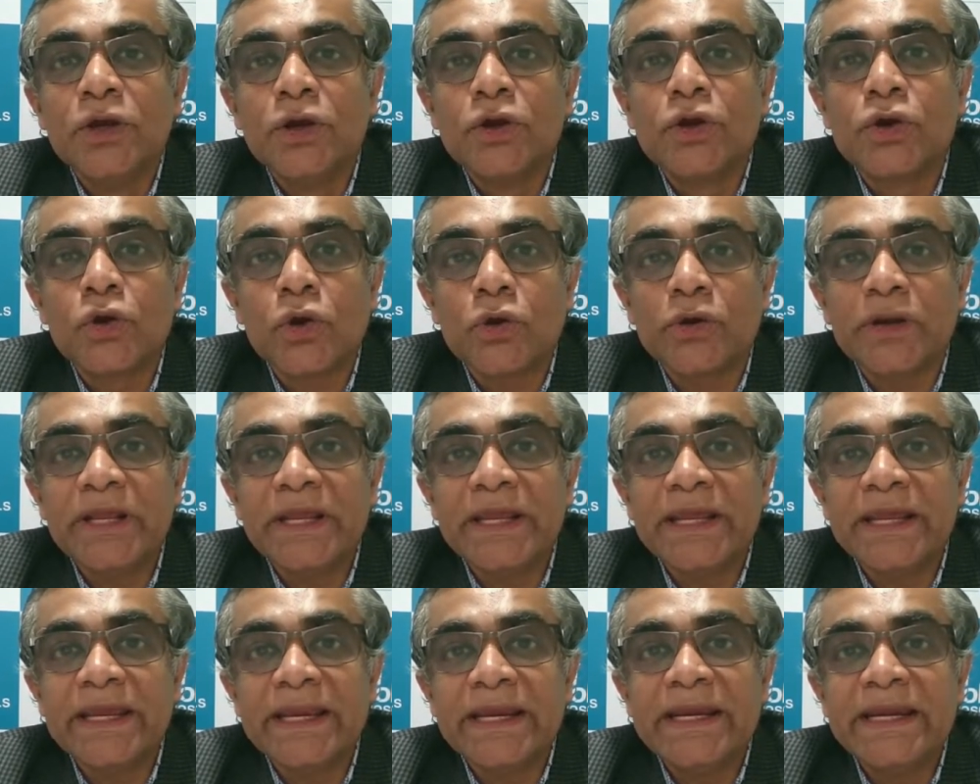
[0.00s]

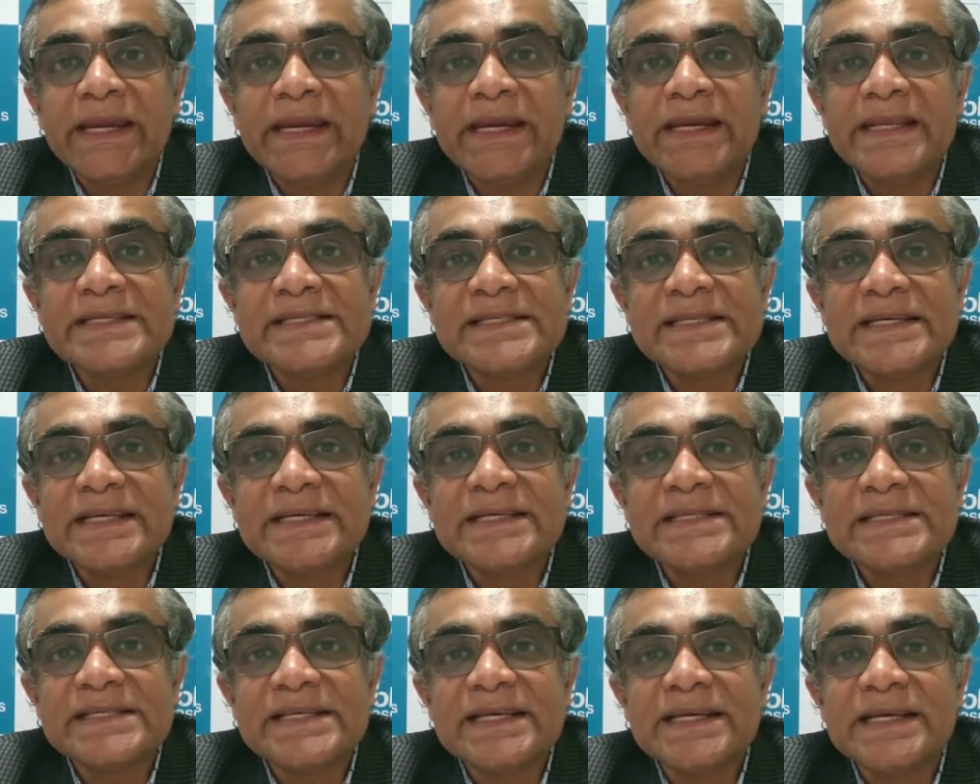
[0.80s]
Chronic kidney
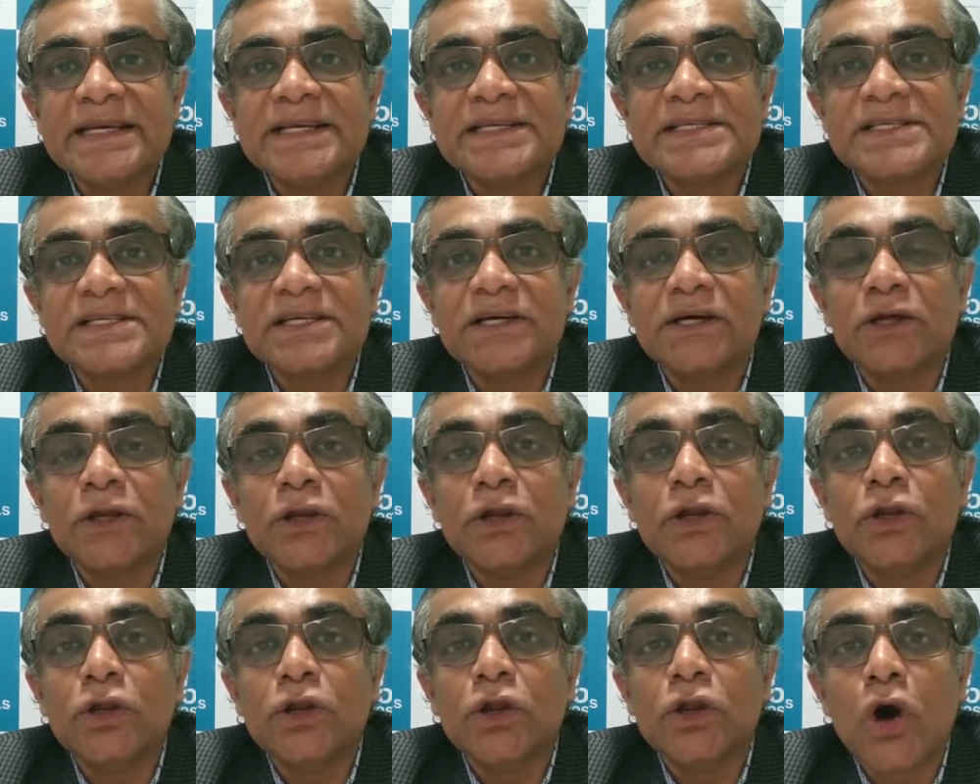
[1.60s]
disease is a
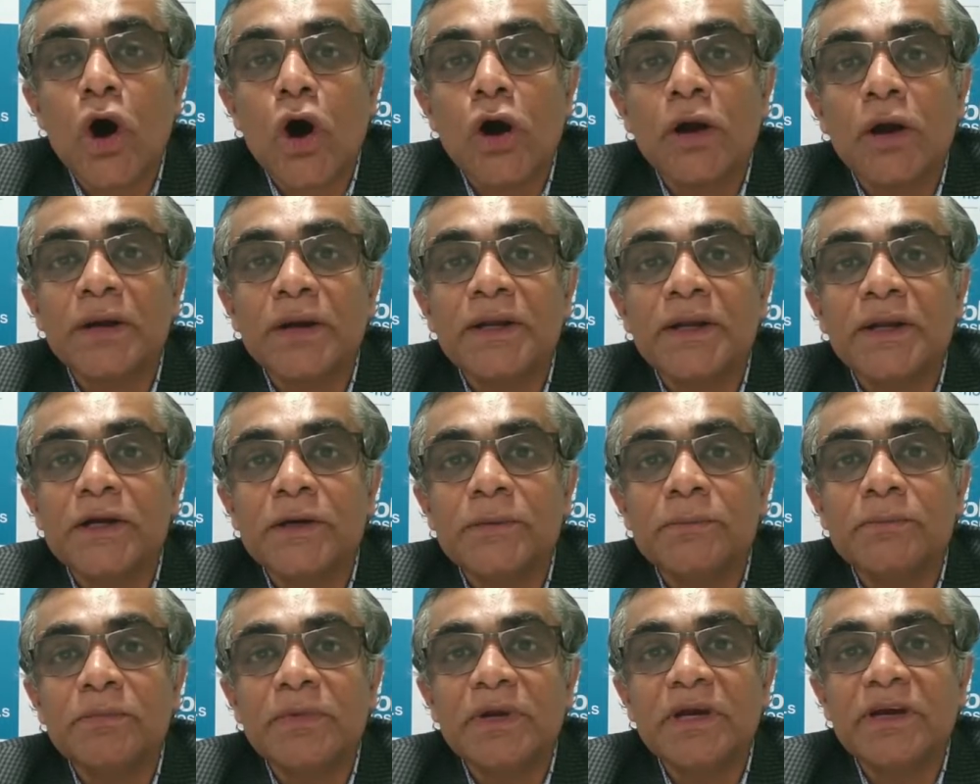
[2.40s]
long
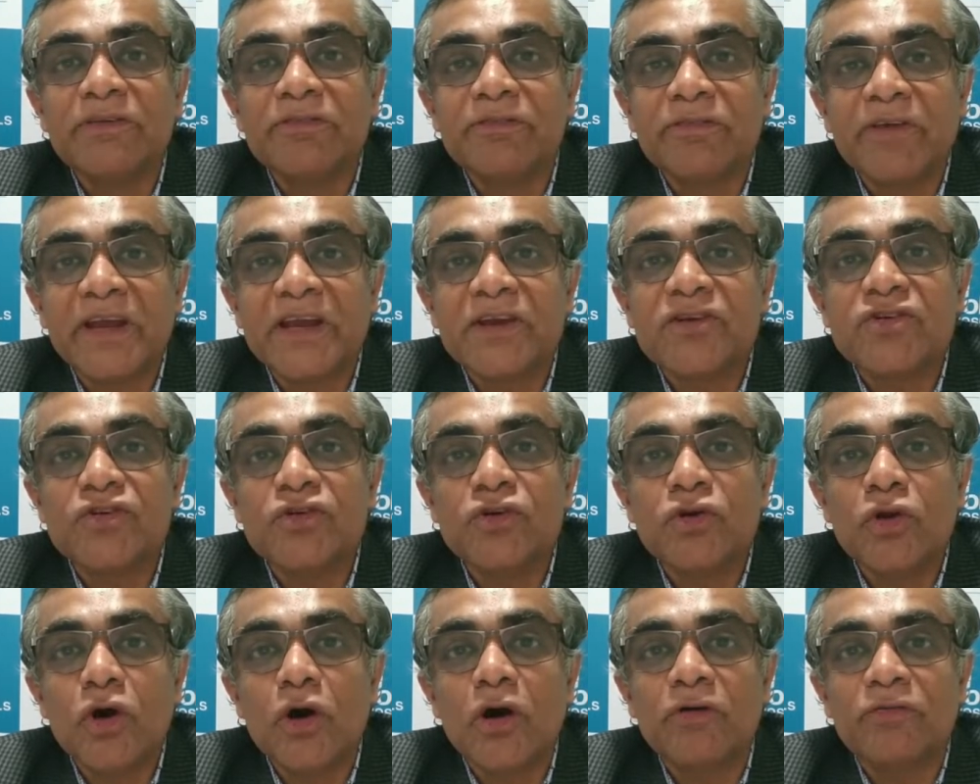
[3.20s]
term affection